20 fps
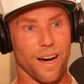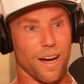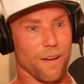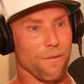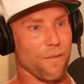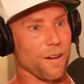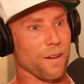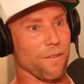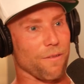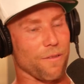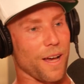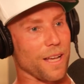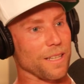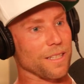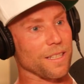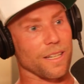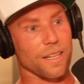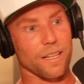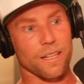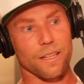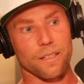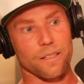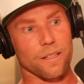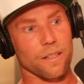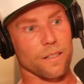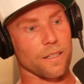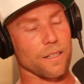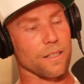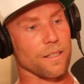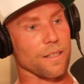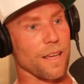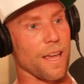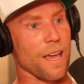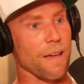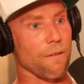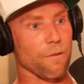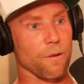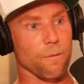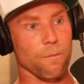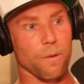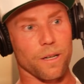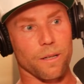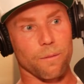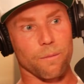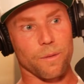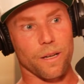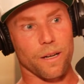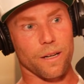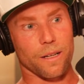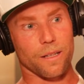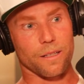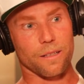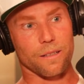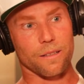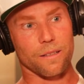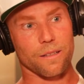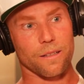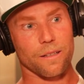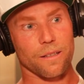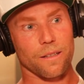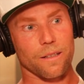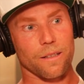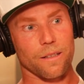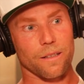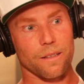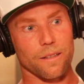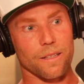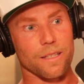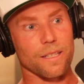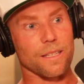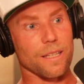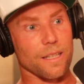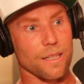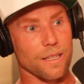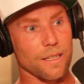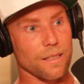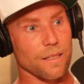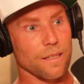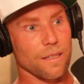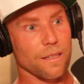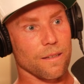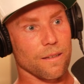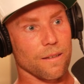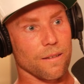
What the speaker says: I find it fascinating talking to everybody behind the scenes.